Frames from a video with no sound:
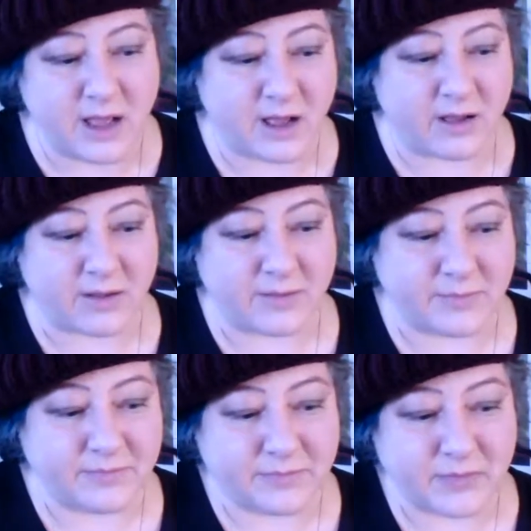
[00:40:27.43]

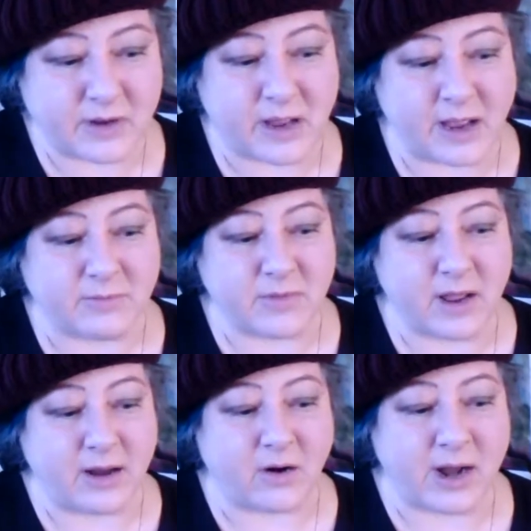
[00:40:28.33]

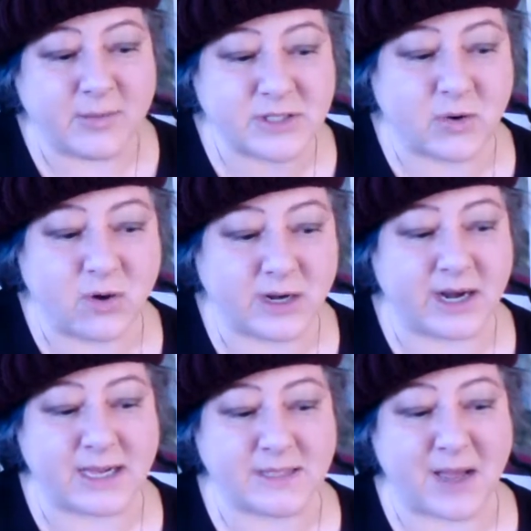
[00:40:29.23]
are able to
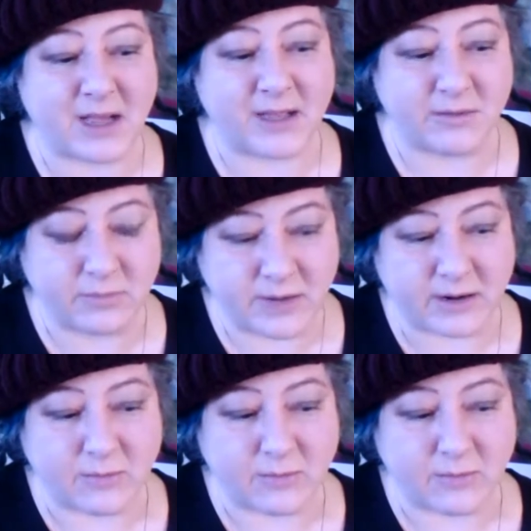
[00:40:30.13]
organize back in a